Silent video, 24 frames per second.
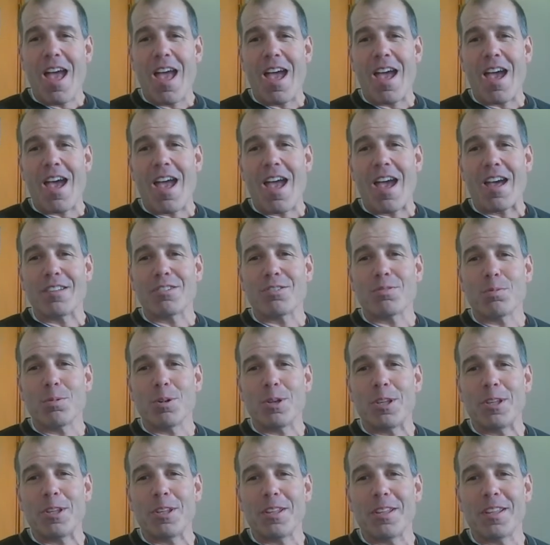as
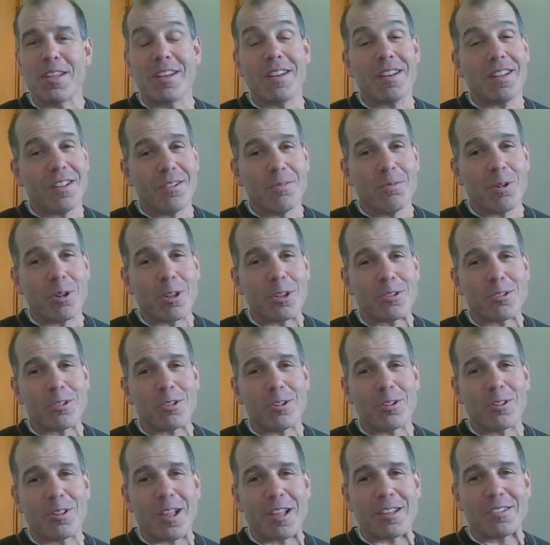we, and really it's a
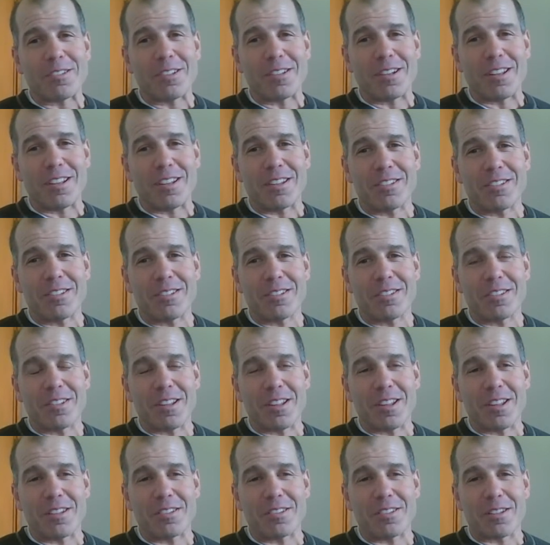good lesson as
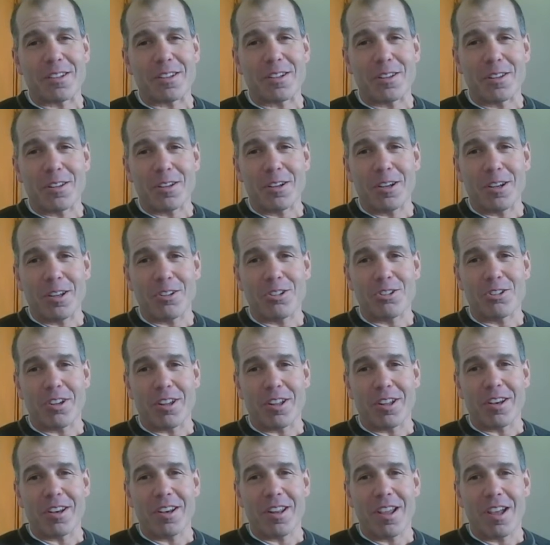a
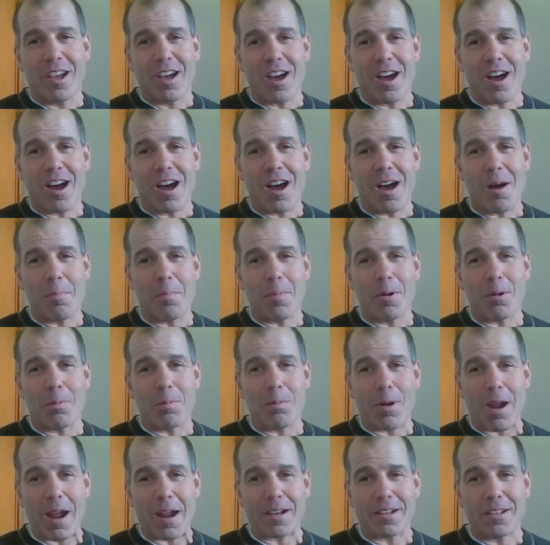clinician or
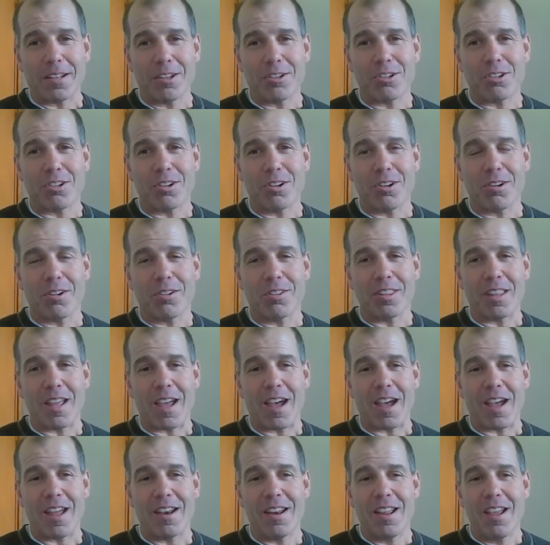practitioner
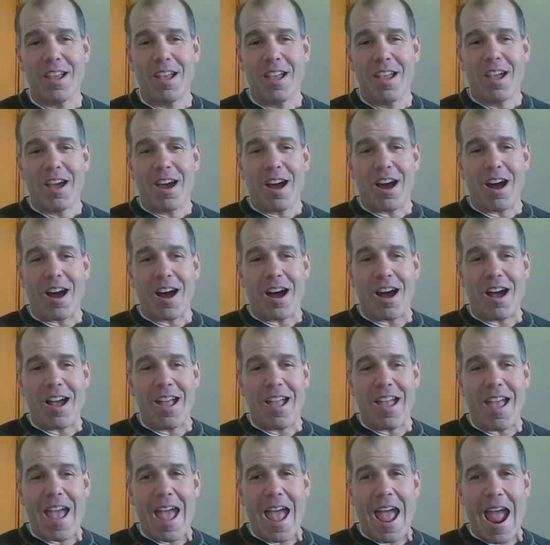that
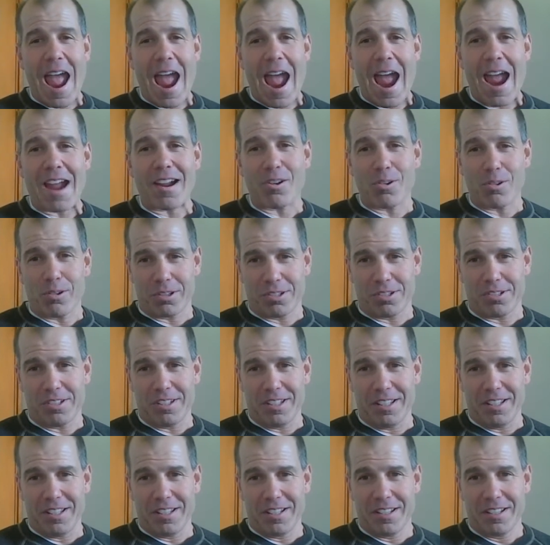
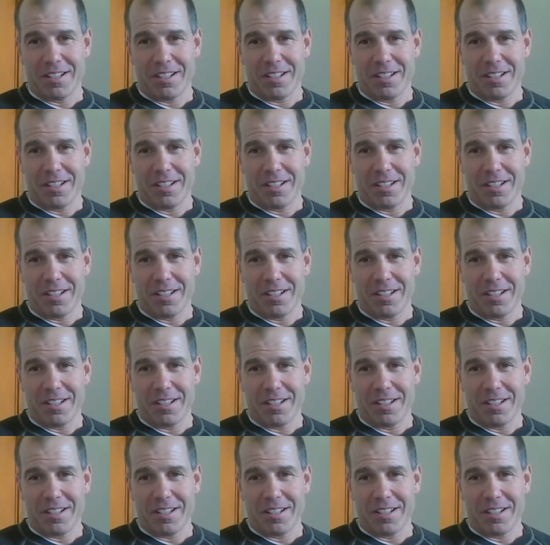accuracy